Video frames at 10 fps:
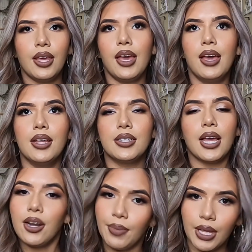and
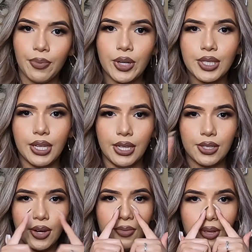how to make it more skinny,
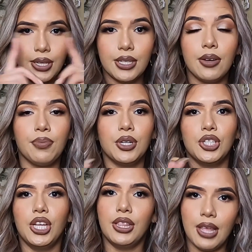so I really did
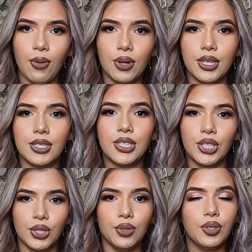appreciate that one
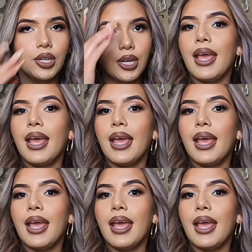too,